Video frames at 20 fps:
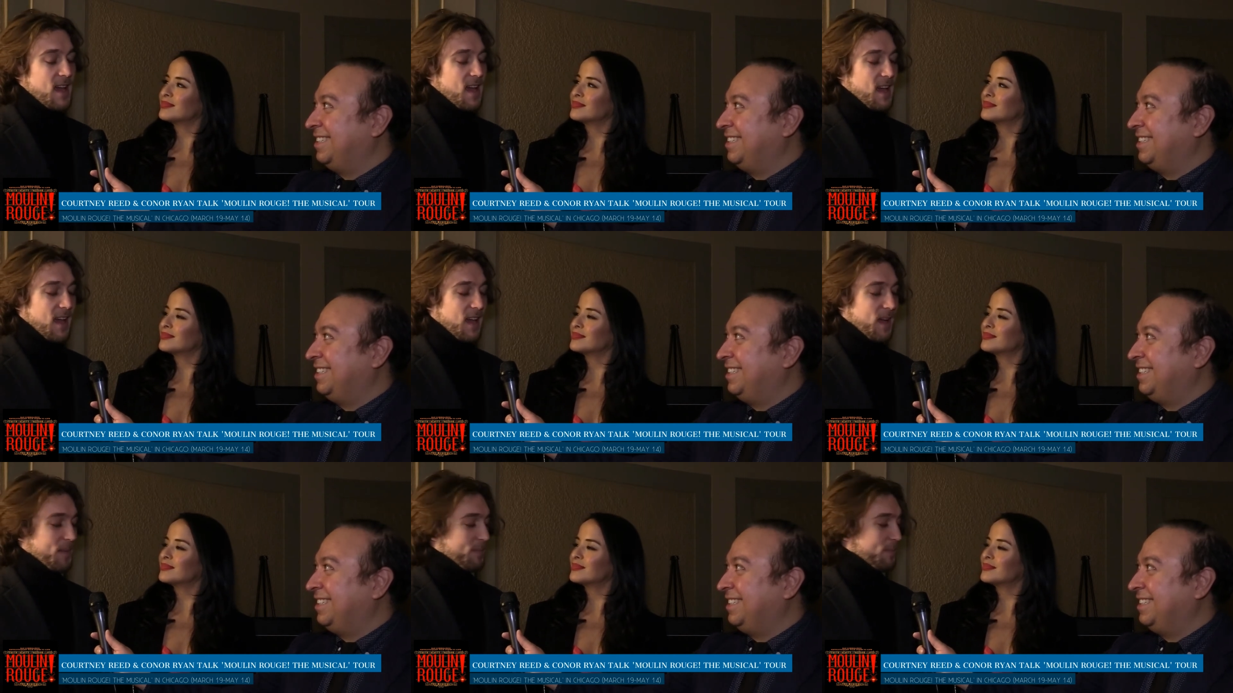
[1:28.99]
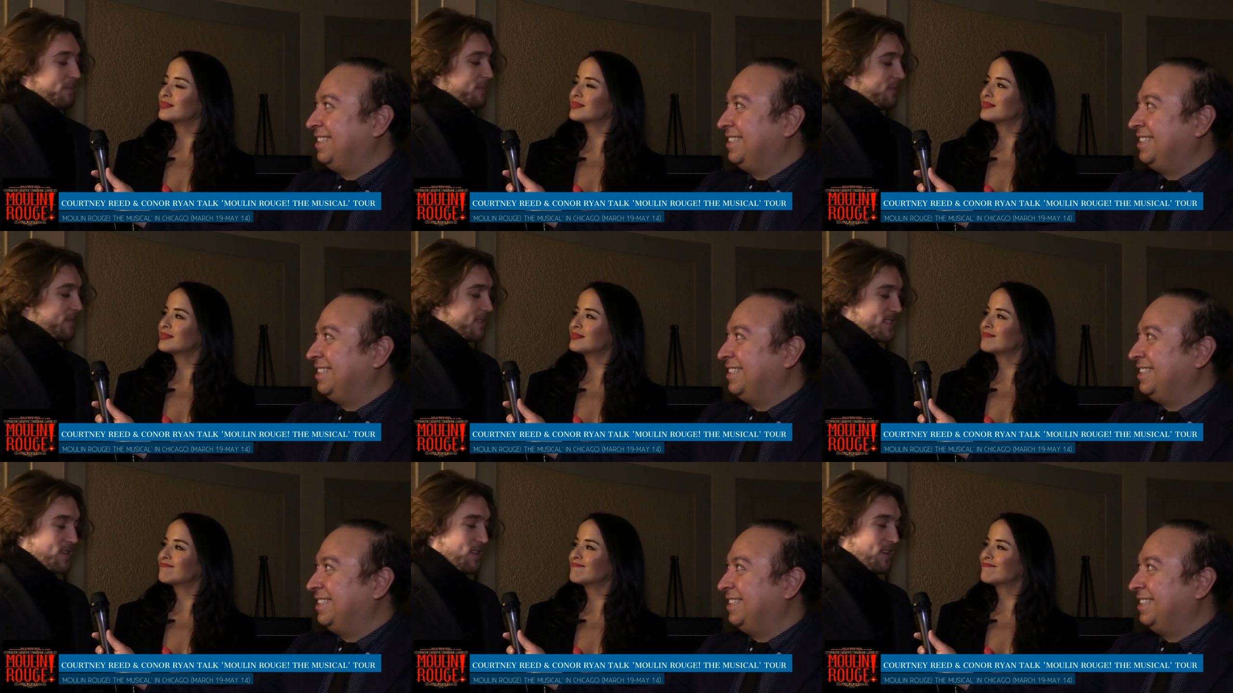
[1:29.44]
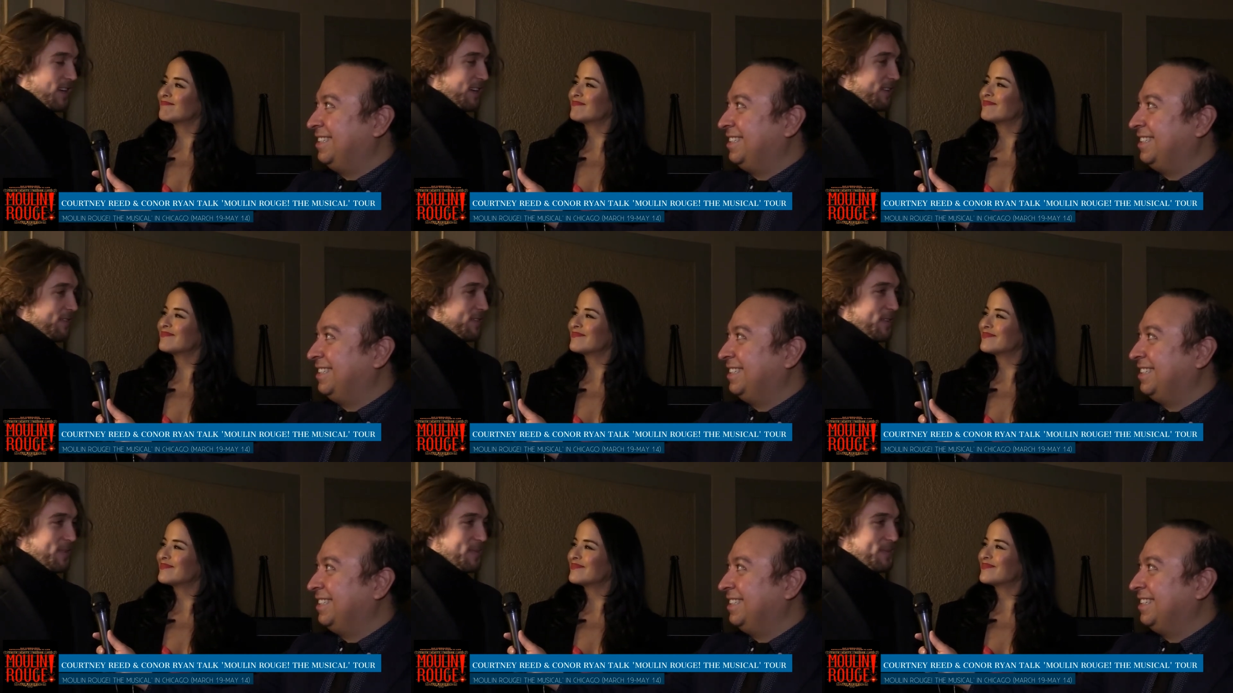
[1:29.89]
Speaker 1: um,
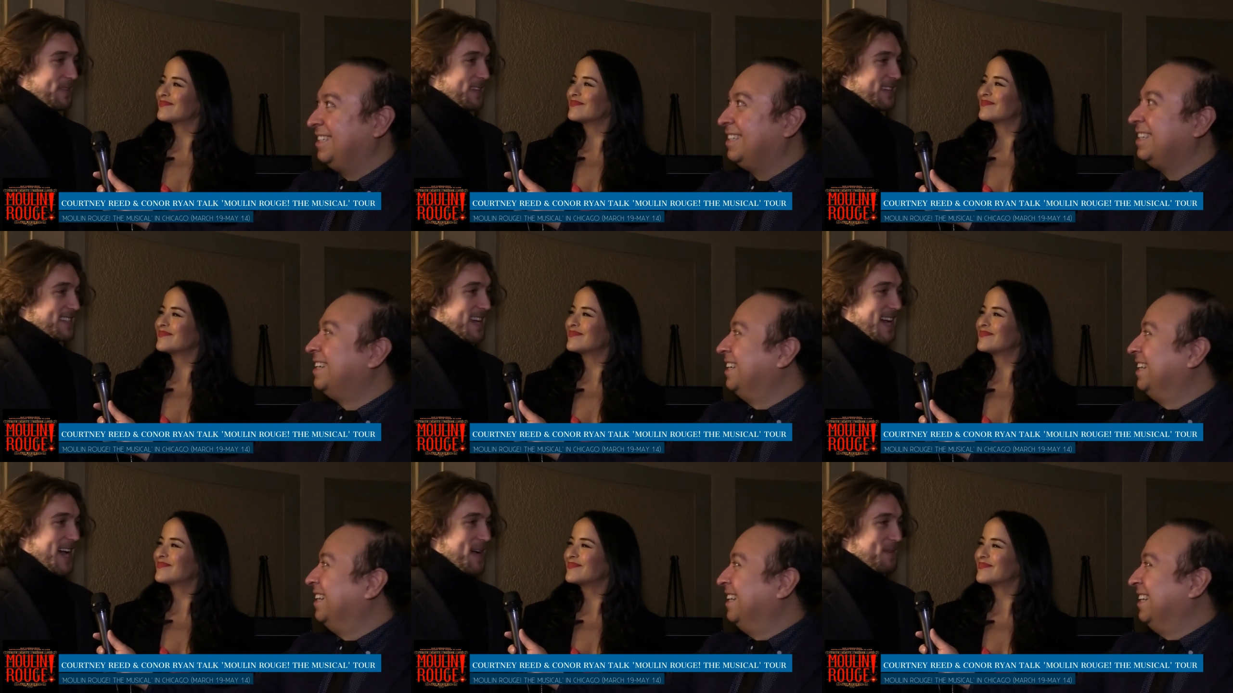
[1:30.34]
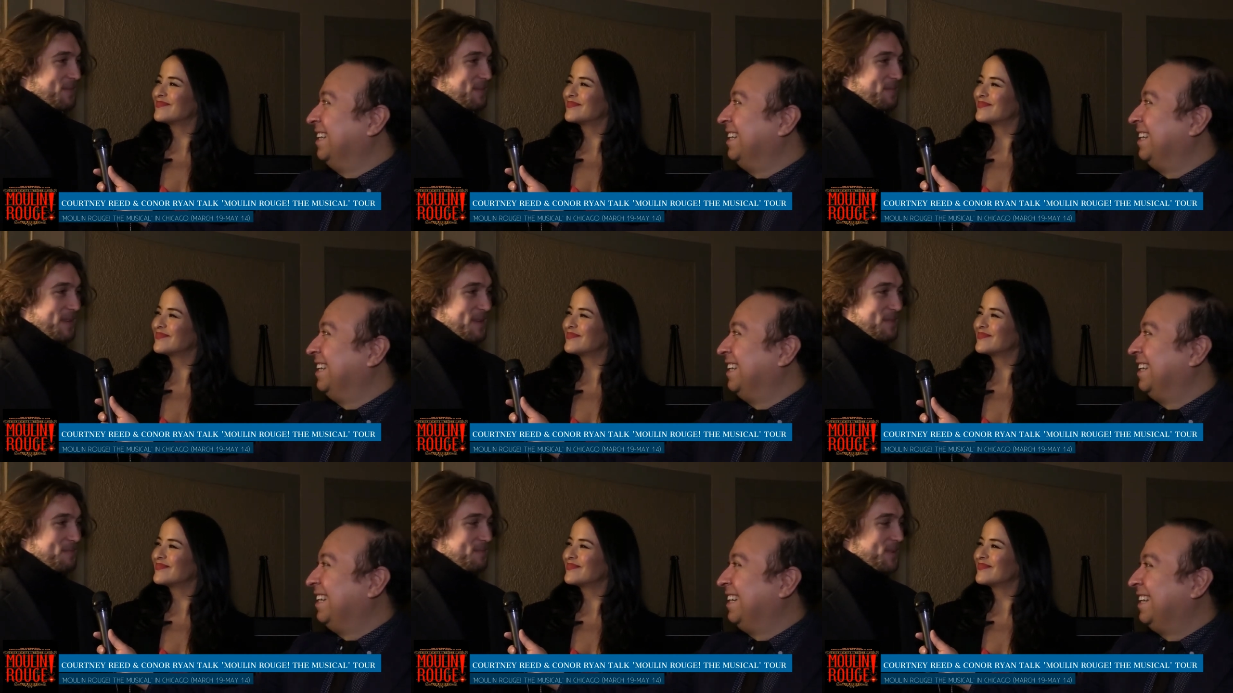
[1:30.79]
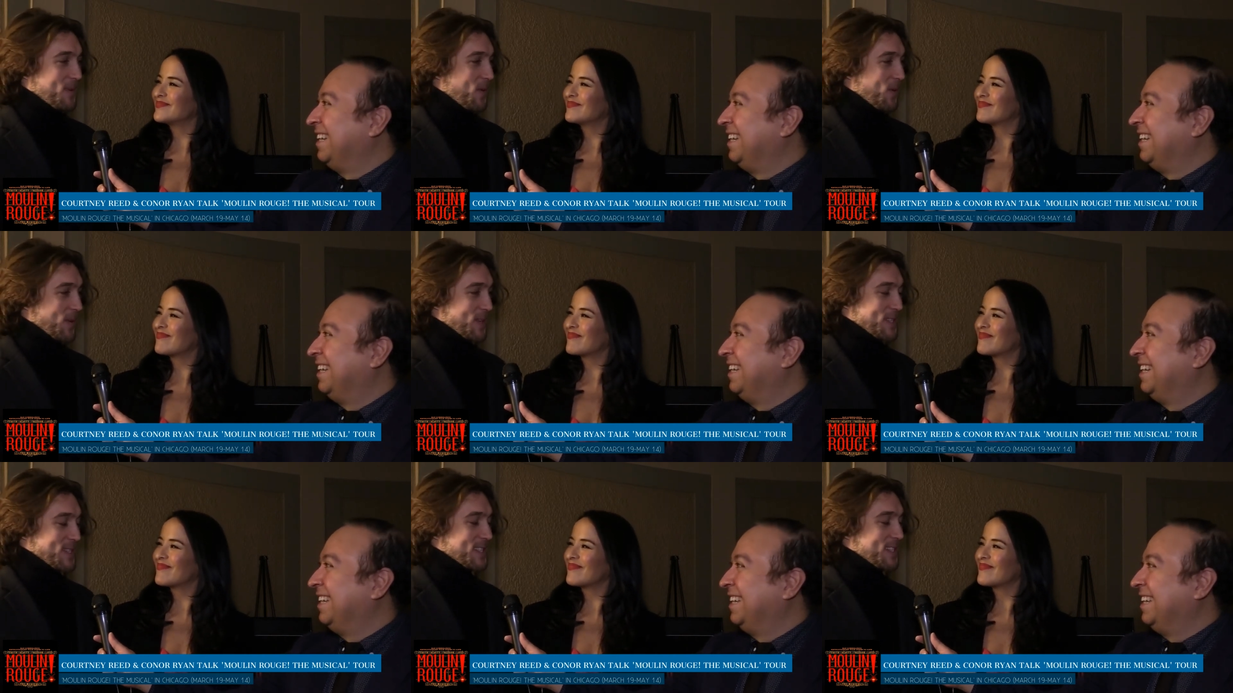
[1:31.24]
starting from the top, my
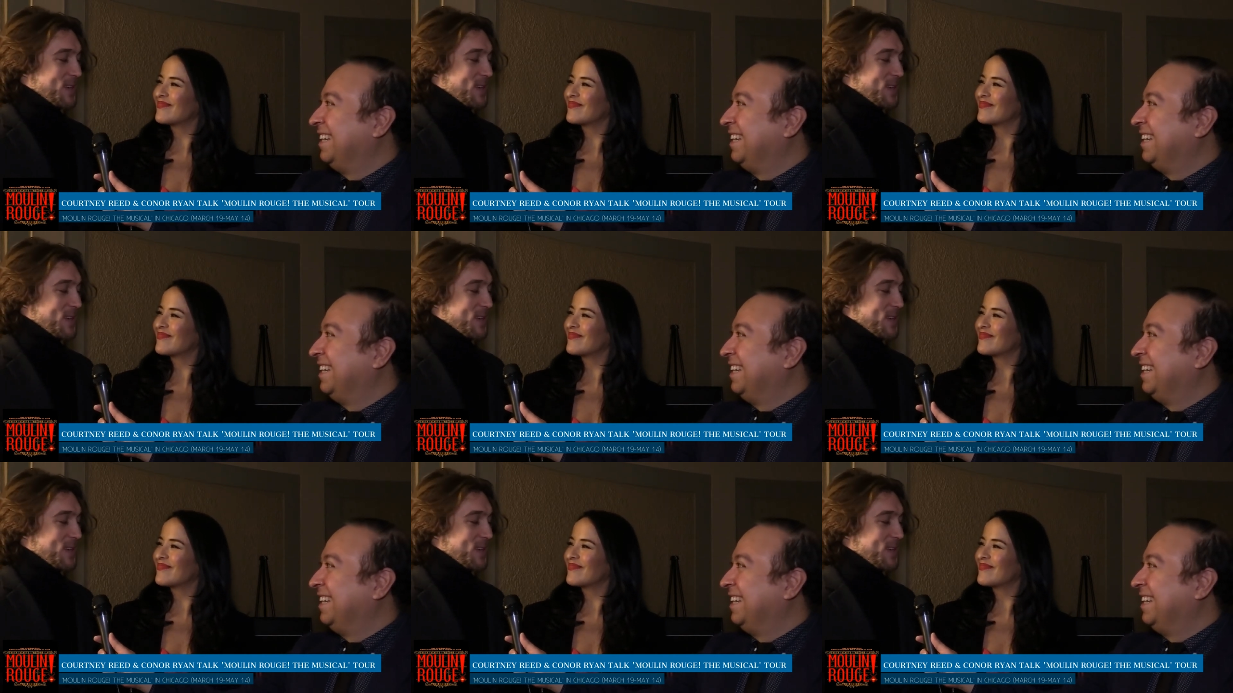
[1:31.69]
gorgeous